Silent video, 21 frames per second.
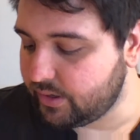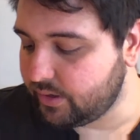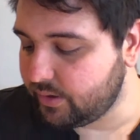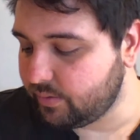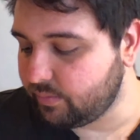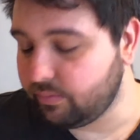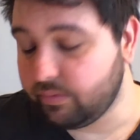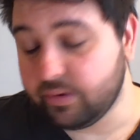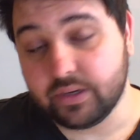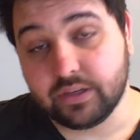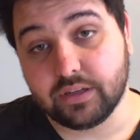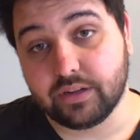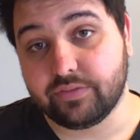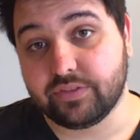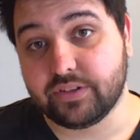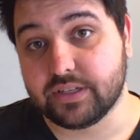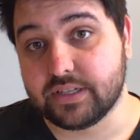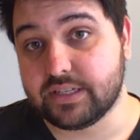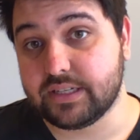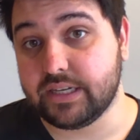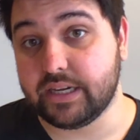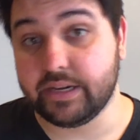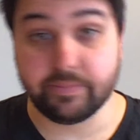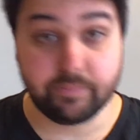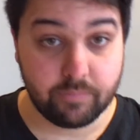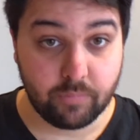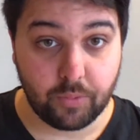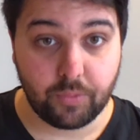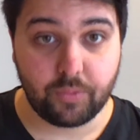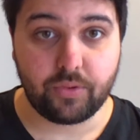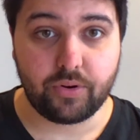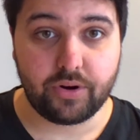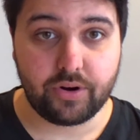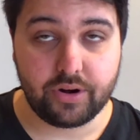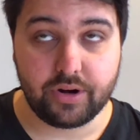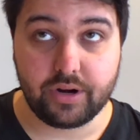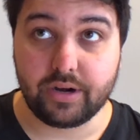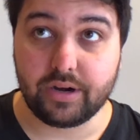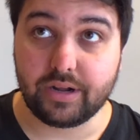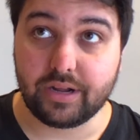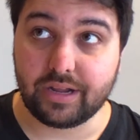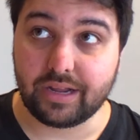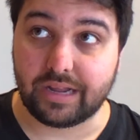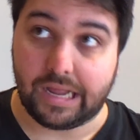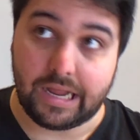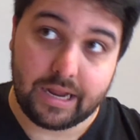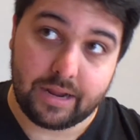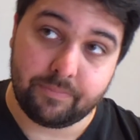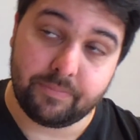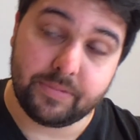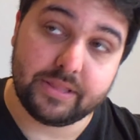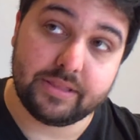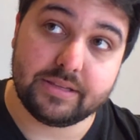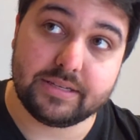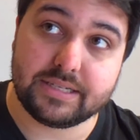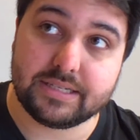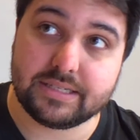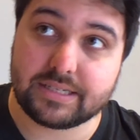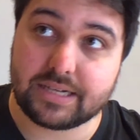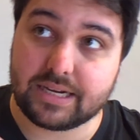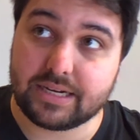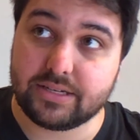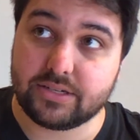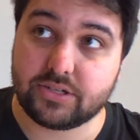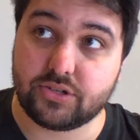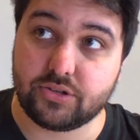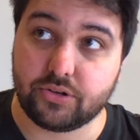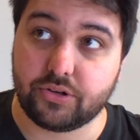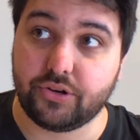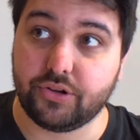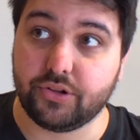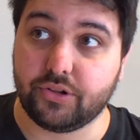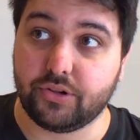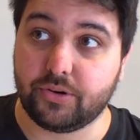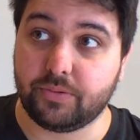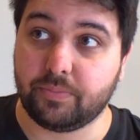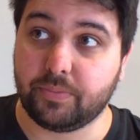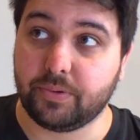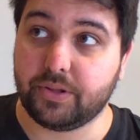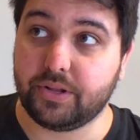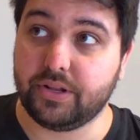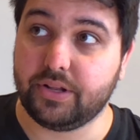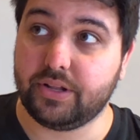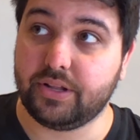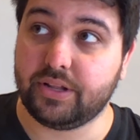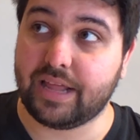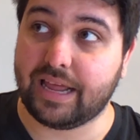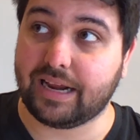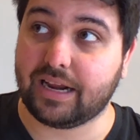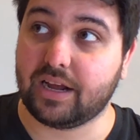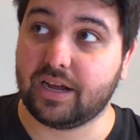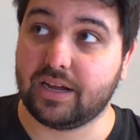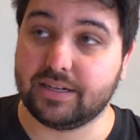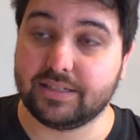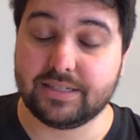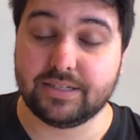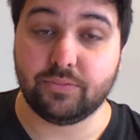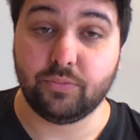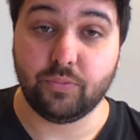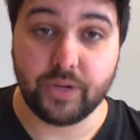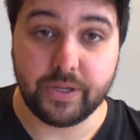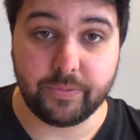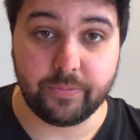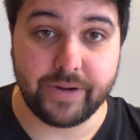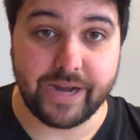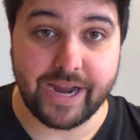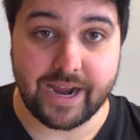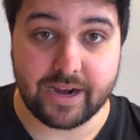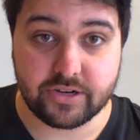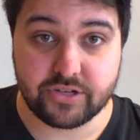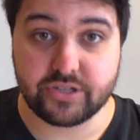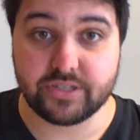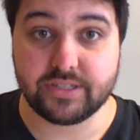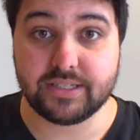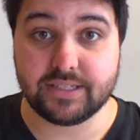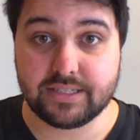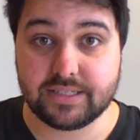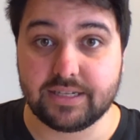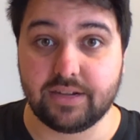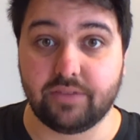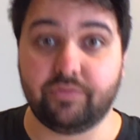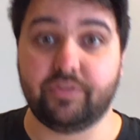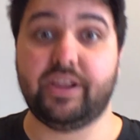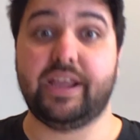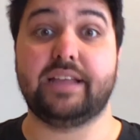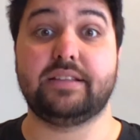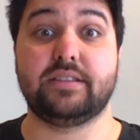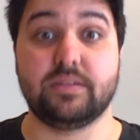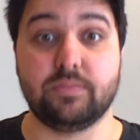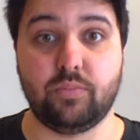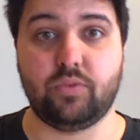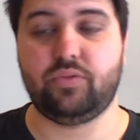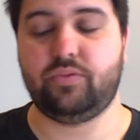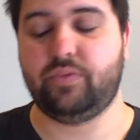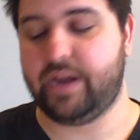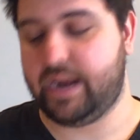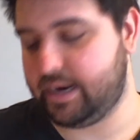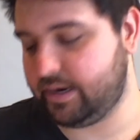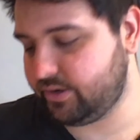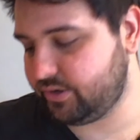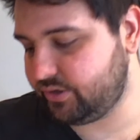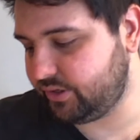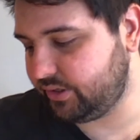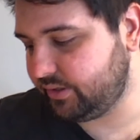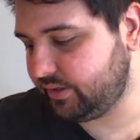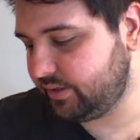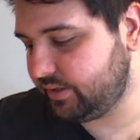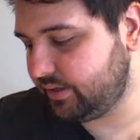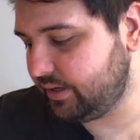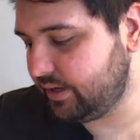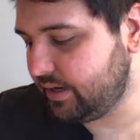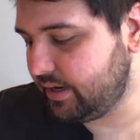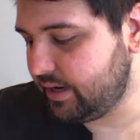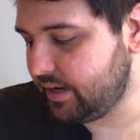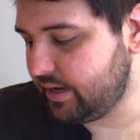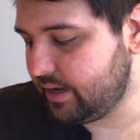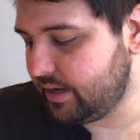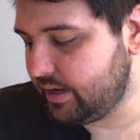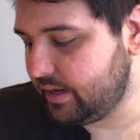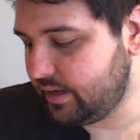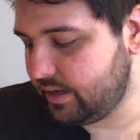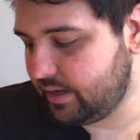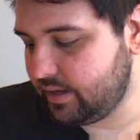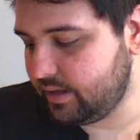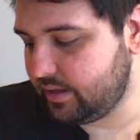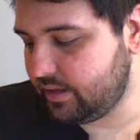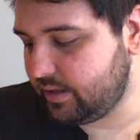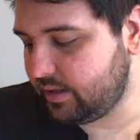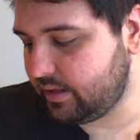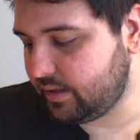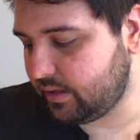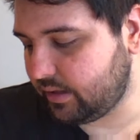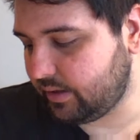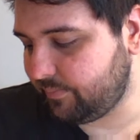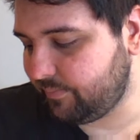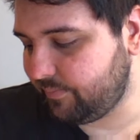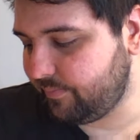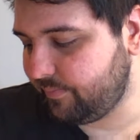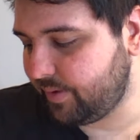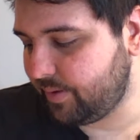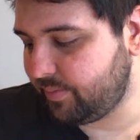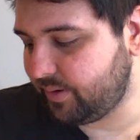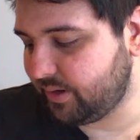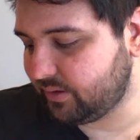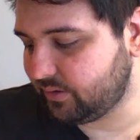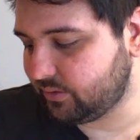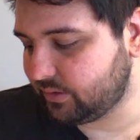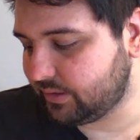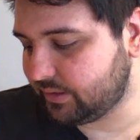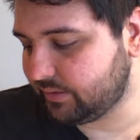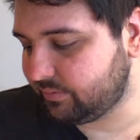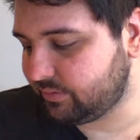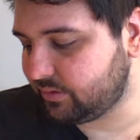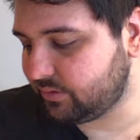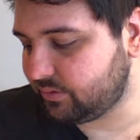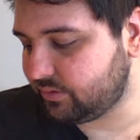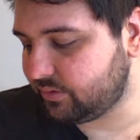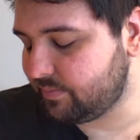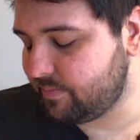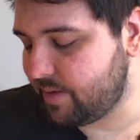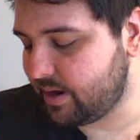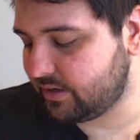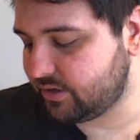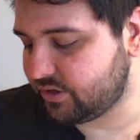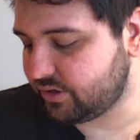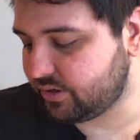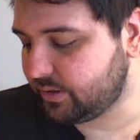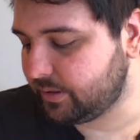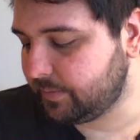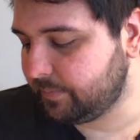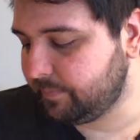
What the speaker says: We'd love to see more, I mean, this is kind of circular, but that content with reactions itself gets more reaction. Maybe a little difficult to measure.